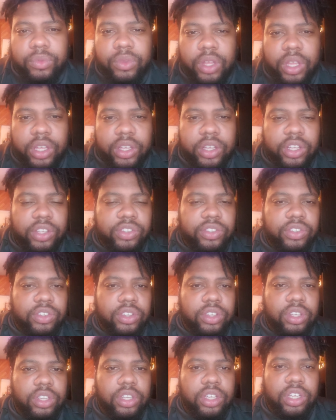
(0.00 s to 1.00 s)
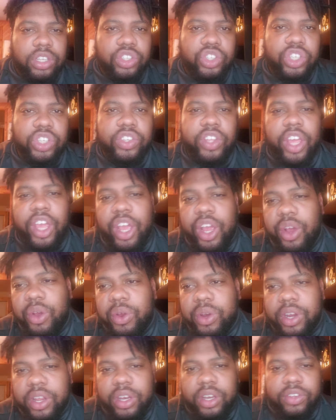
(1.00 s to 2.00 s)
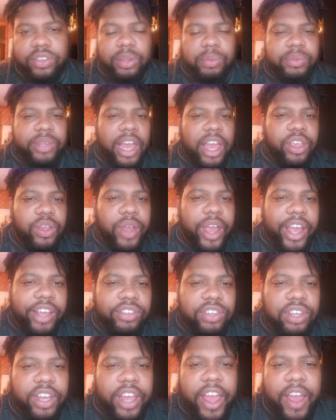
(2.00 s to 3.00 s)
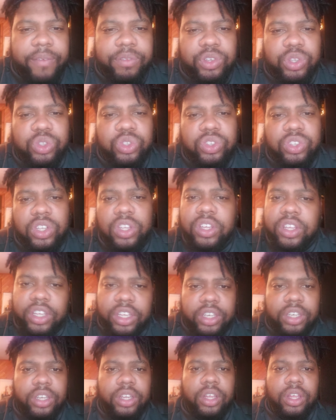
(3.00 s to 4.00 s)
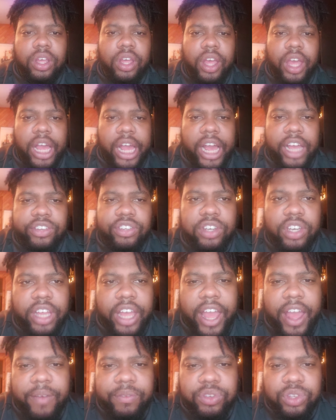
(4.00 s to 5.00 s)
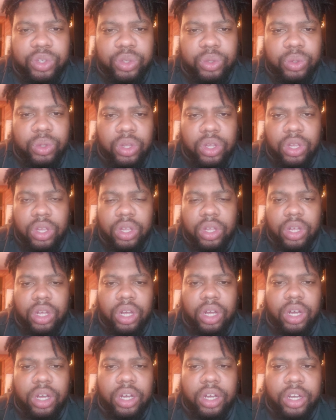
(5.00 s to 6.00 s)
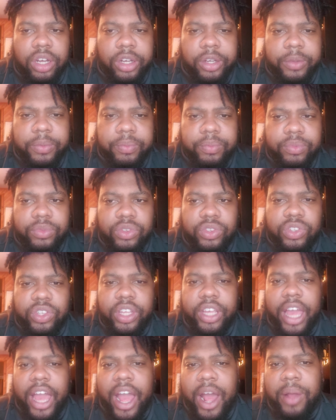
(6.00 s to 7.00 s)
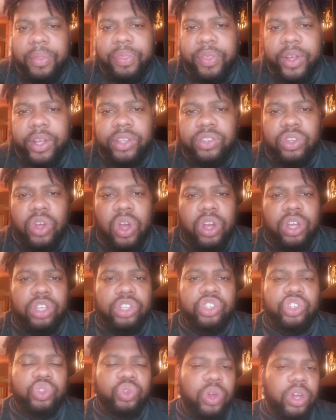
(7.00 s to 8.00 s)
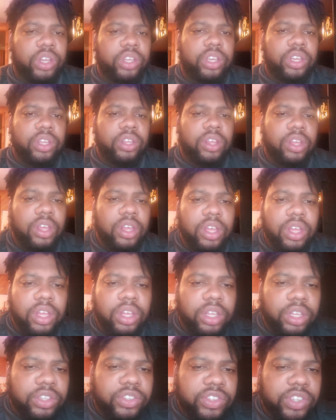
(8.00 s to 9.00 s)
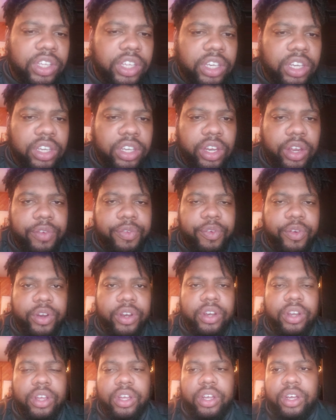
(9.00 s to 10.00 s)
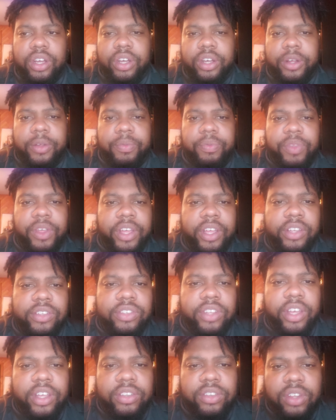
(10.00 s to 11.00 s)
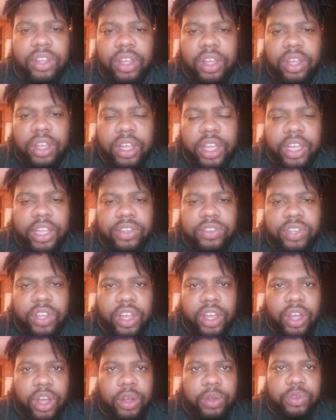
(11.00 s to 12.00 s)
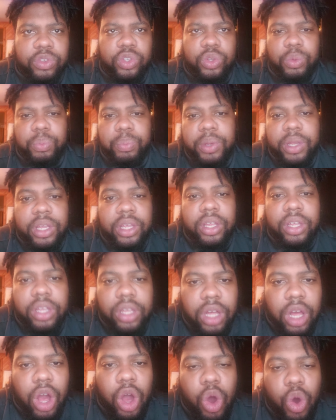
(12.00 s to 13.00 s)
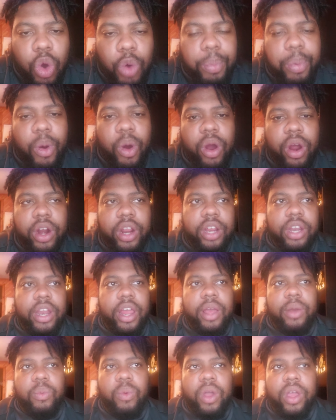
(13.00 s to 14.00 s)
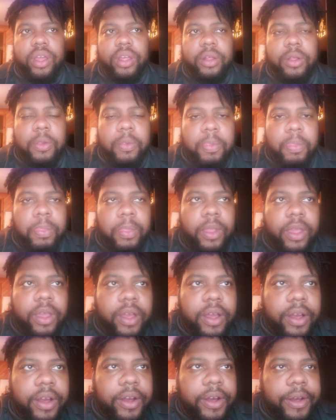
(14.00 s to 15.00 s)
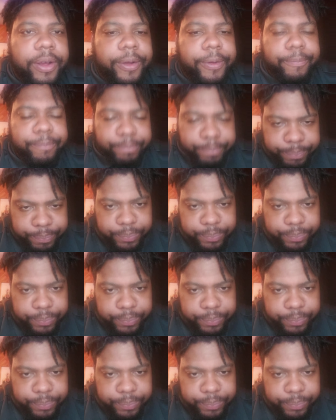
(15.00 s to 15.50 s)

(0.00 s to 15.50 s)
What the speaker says: because just hearing it, sometimes you actually have to see it, actually have to see how things are constructed, see the different things that entail to be a whole part in that way. Um,